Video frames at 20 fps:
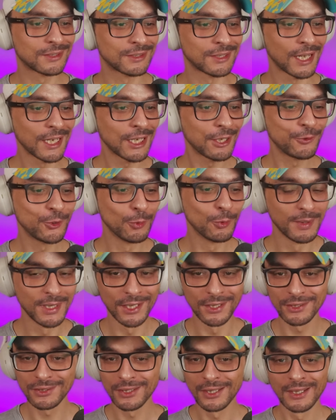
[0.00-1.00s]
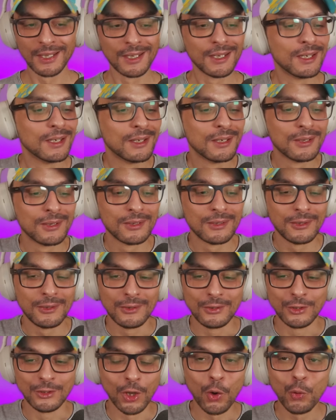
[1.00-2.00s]
Take a few minutes.
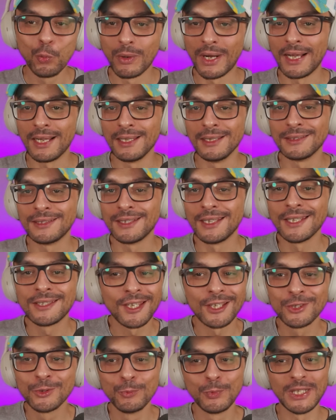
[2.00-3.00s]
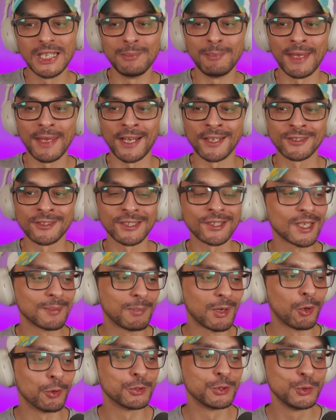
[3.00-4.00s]
Go wild. It doesn't really matter. It's just
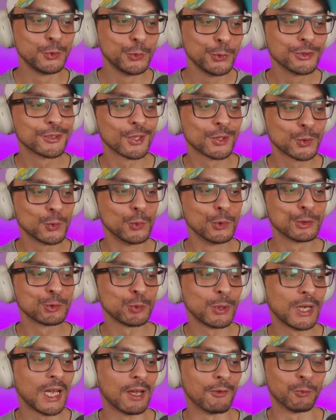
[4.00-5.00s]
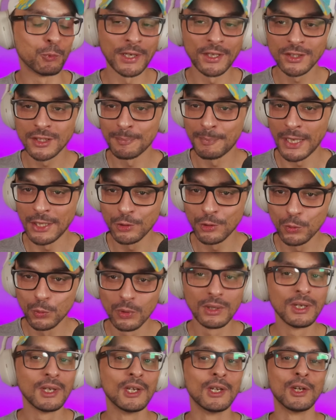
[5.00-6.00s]
about use the tools you have. One is the pen
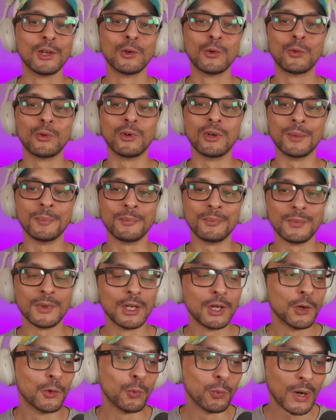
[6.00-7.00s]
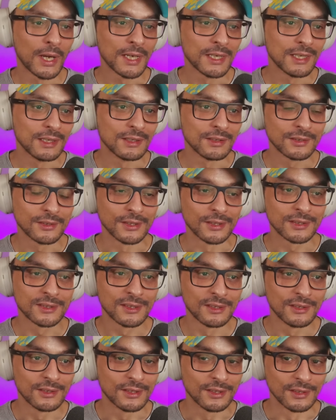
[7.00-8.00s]
tool. One is
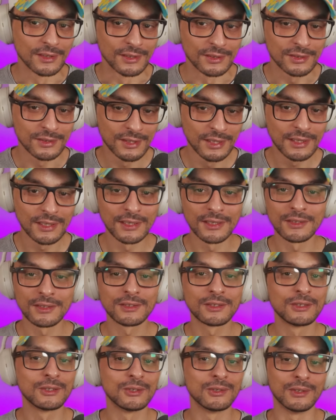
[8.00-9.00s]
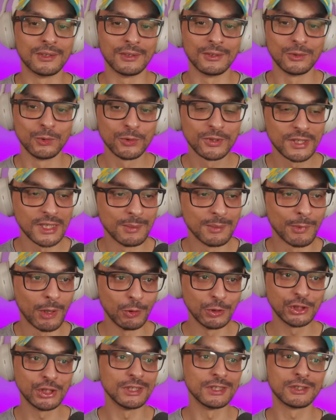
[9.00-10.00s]
the stickers. Use the
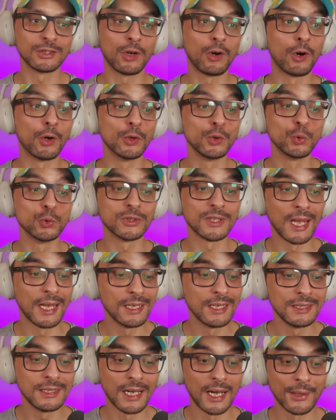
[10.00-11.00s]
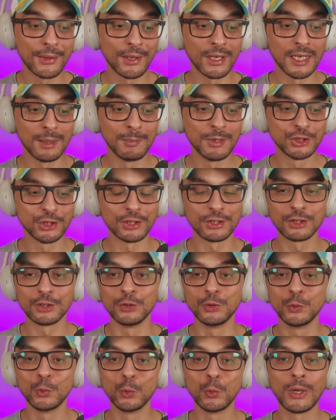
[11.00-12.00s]
emojis, or use any other
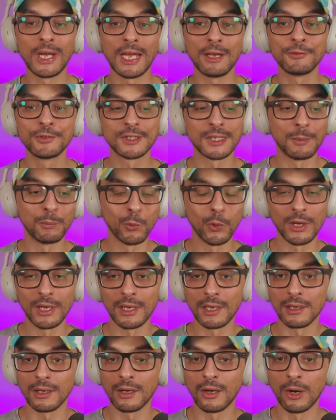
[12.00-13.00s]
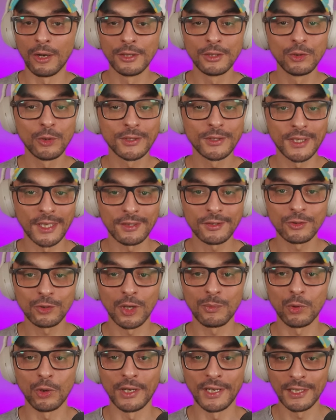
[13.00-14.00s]
images you have somewhere on your
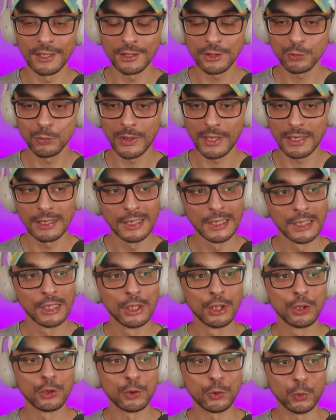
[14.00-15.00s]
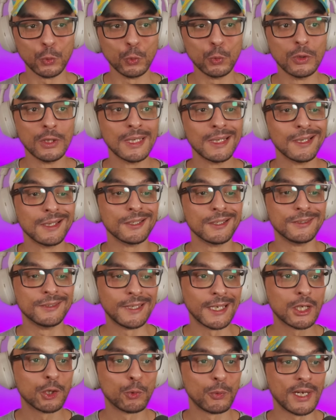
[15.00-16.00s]
desktop or elsewhere to
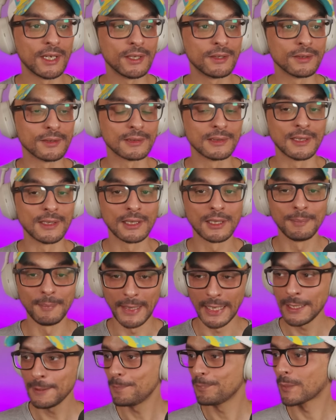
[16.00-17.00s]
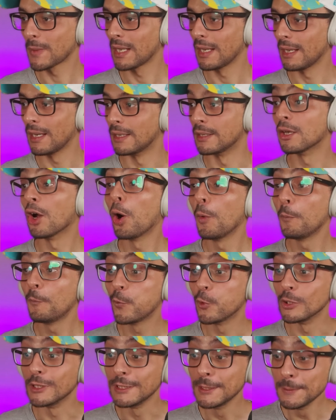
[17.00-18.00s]
decorate this little man. And
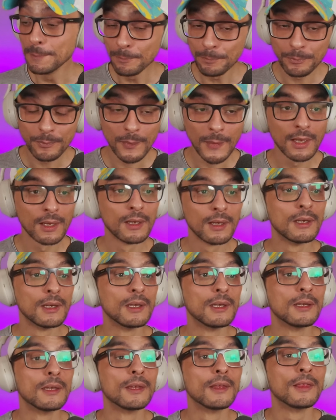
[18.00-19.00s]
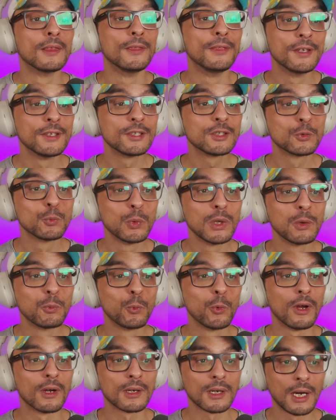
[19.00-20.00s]
hopefully this will
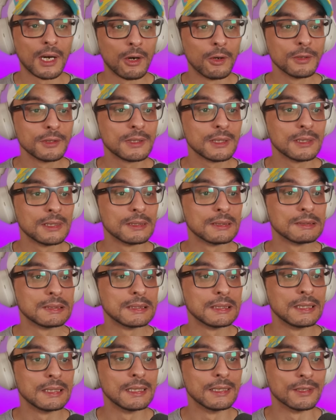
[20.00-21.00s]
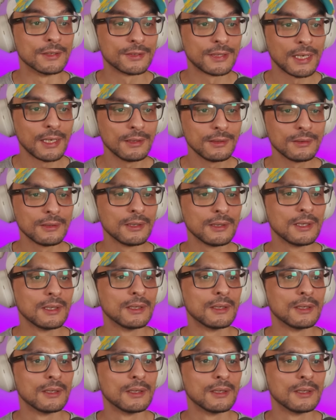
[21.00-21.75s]
work out in a second.